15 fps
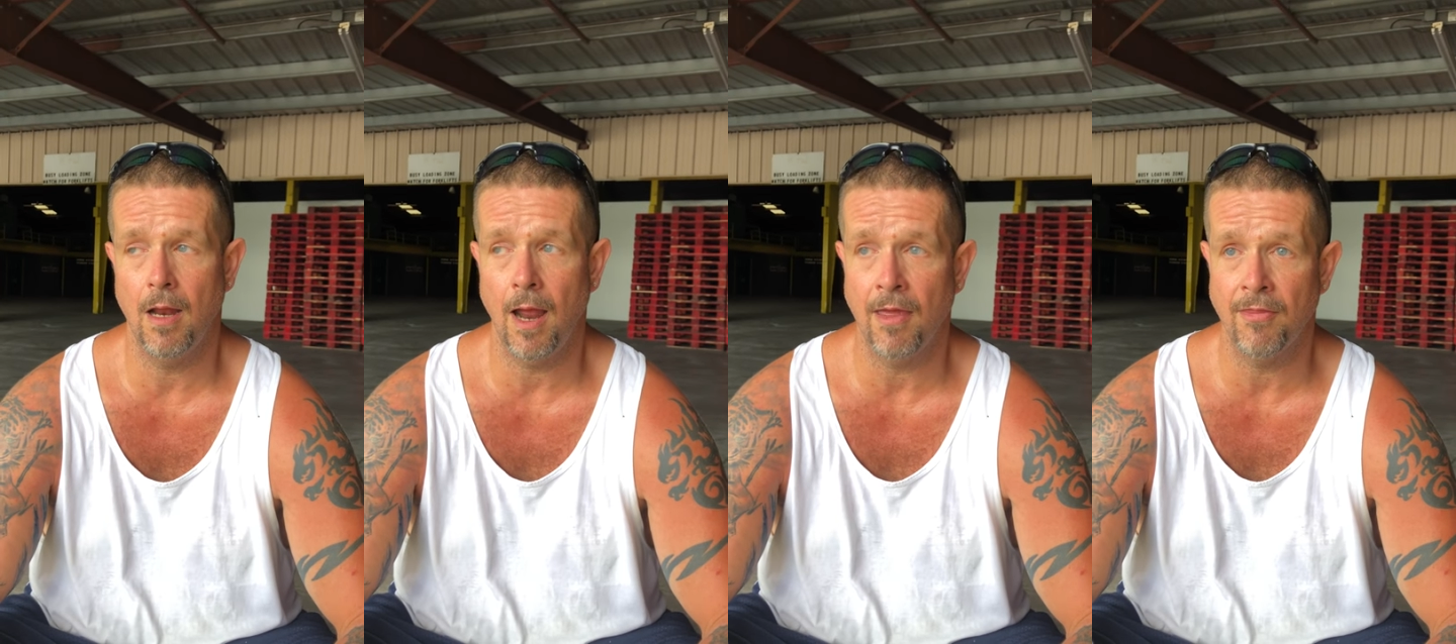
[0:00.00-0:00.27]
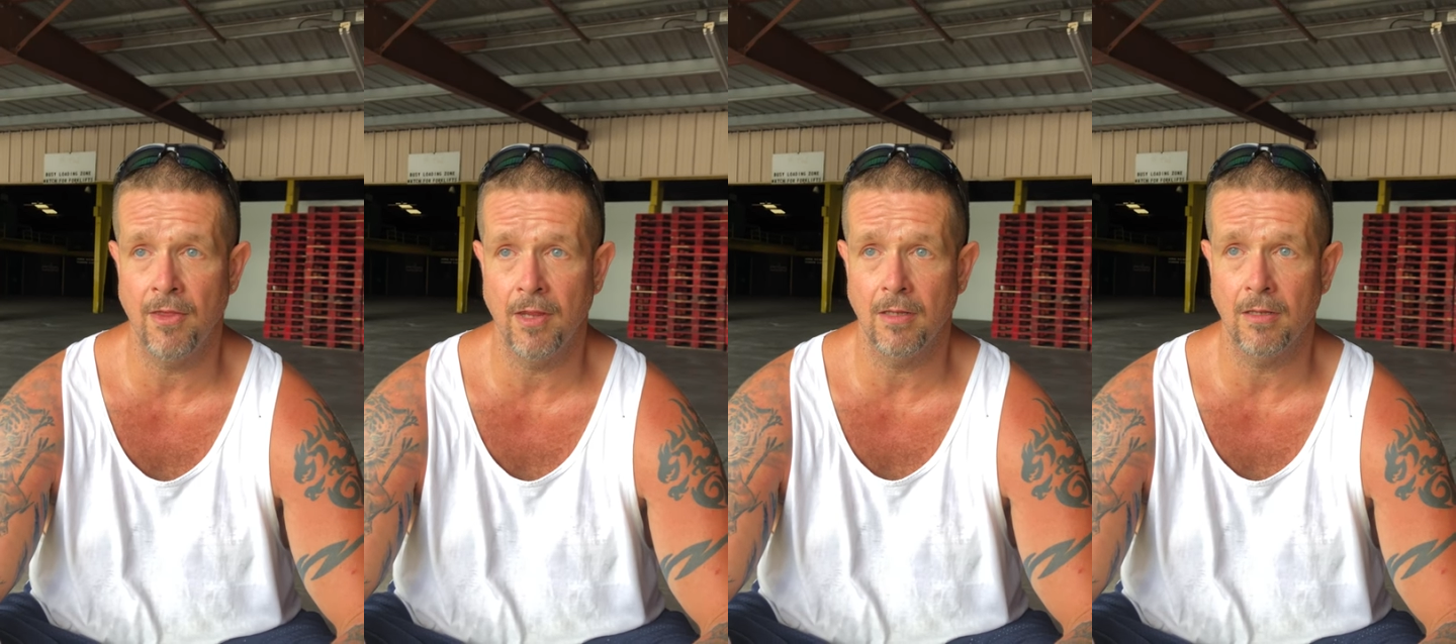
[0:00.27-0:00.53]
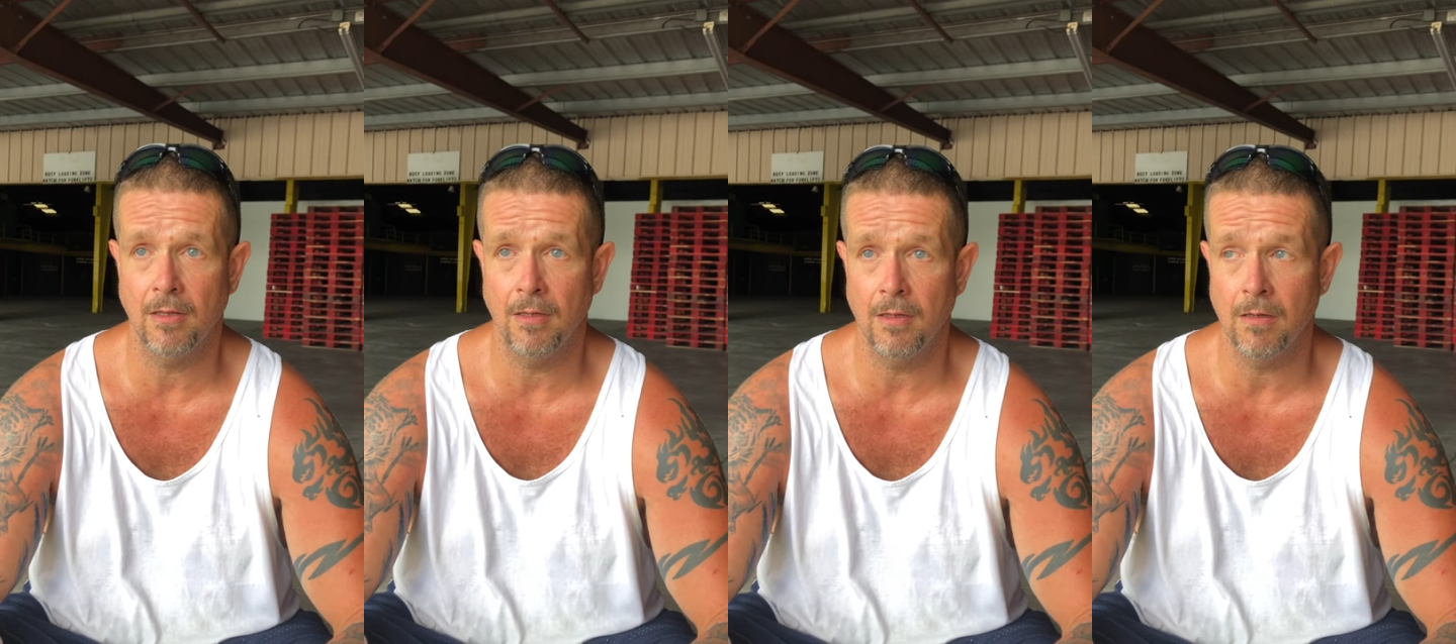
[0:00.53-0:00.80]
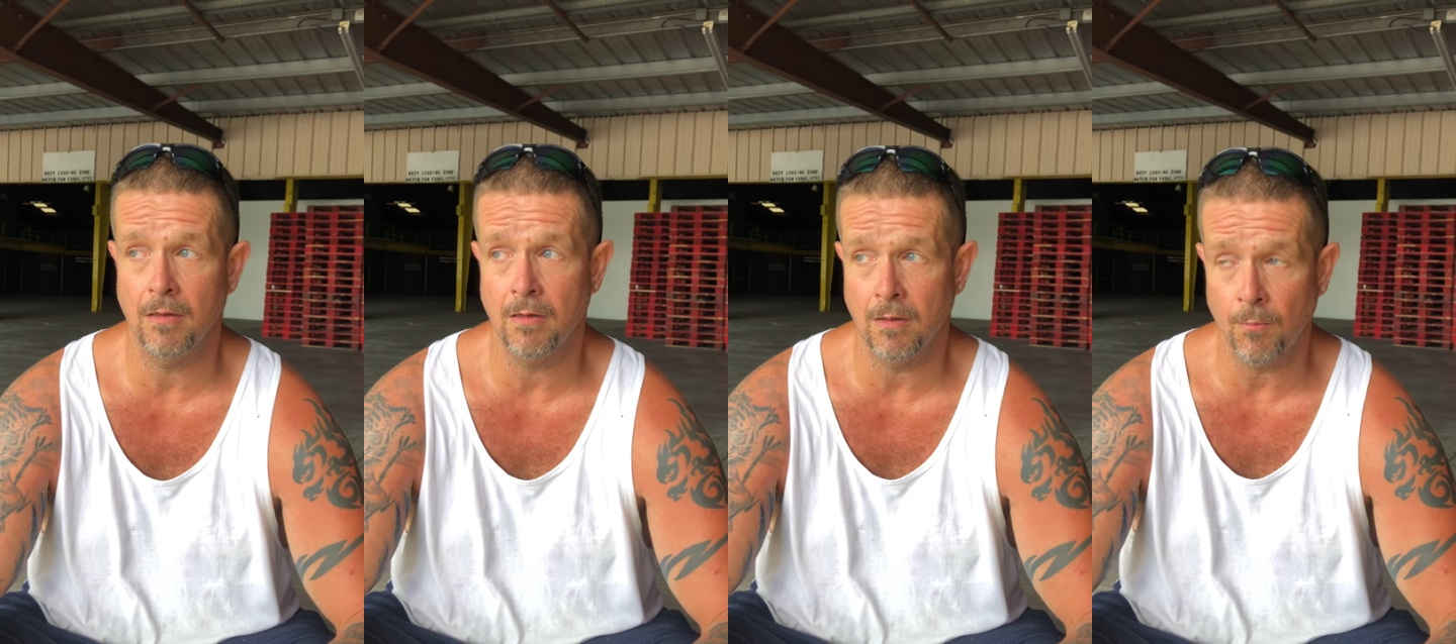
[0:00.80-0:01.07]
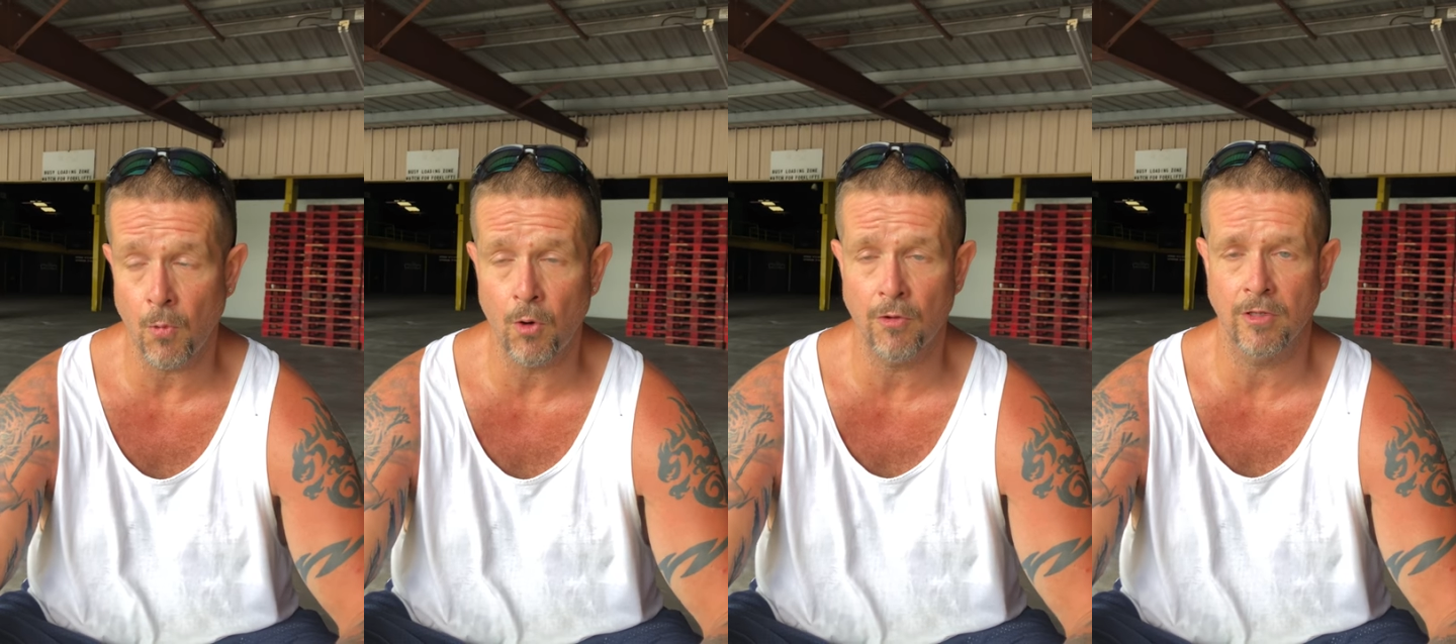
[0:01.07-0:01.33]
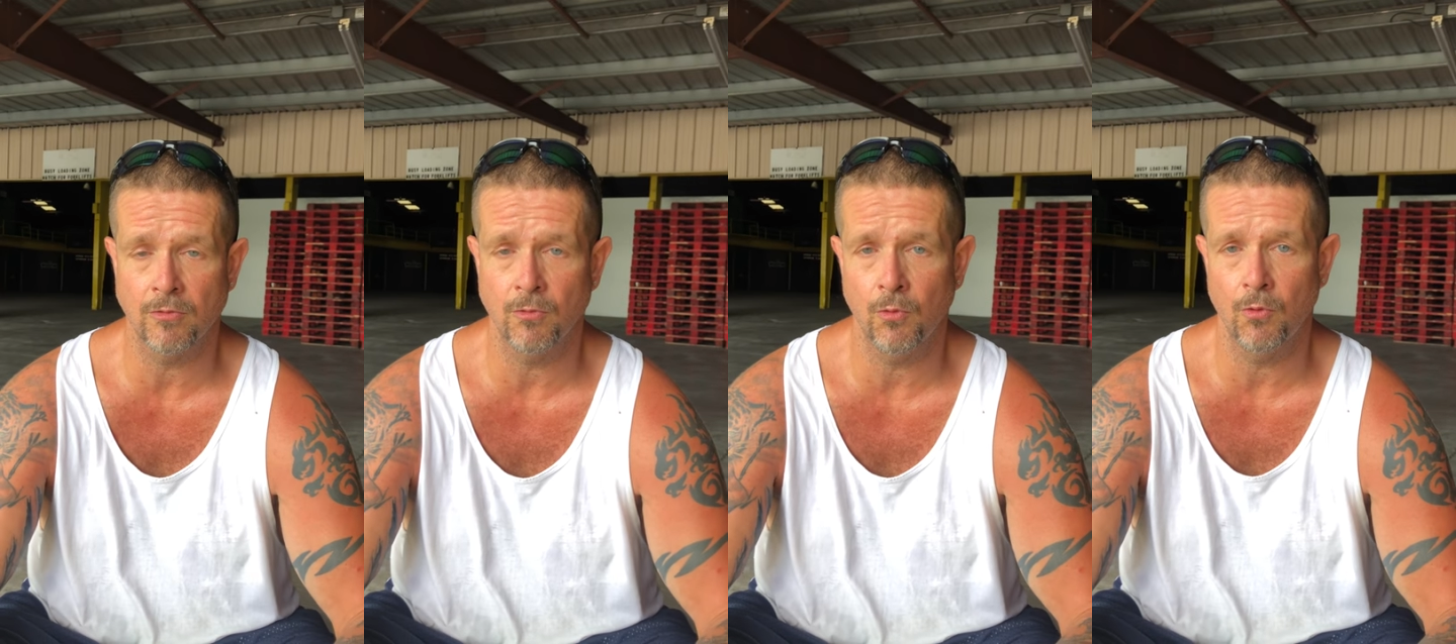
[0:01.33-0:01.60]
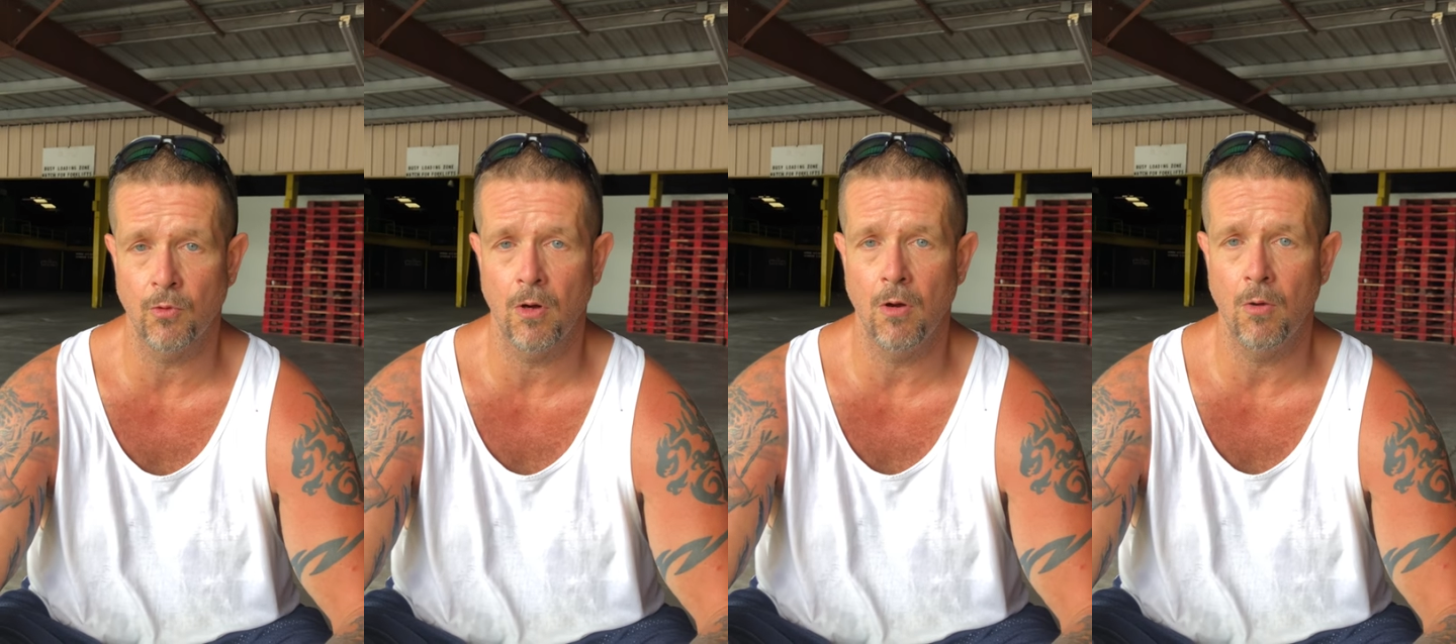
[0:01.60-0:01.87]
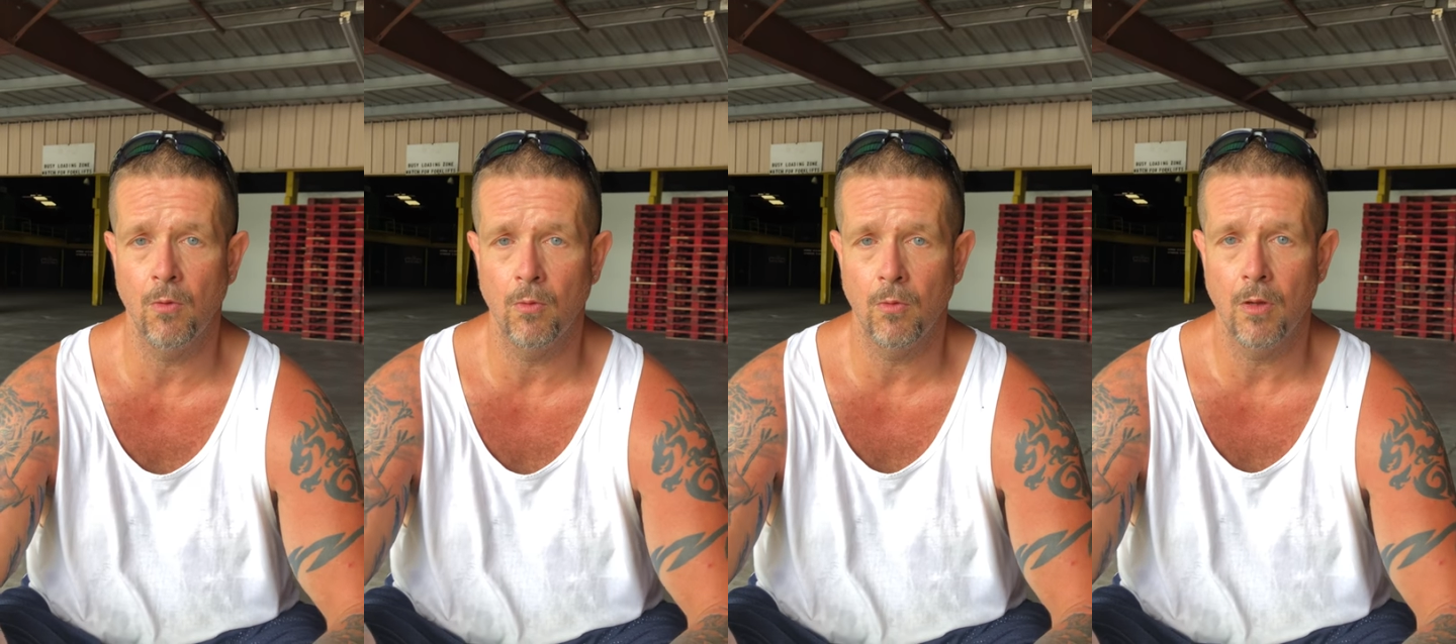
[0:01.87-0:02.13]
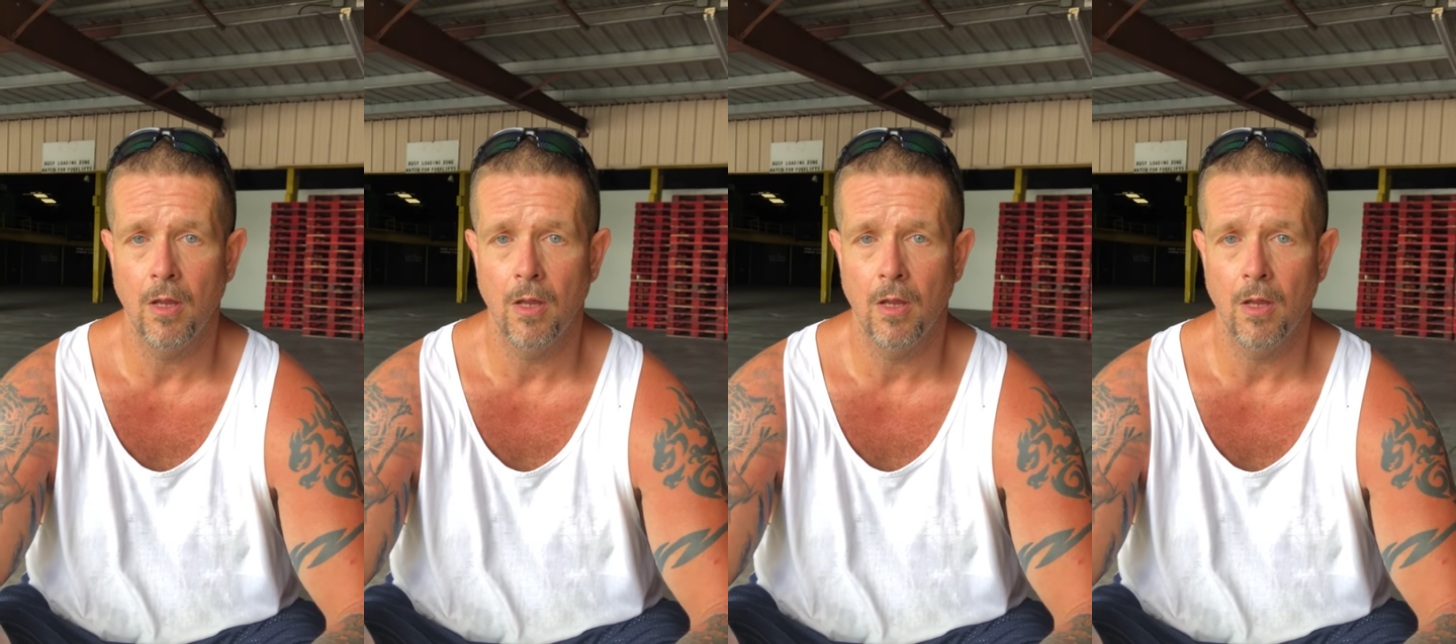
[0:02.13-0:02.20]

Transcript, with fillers: I think the more this will grow,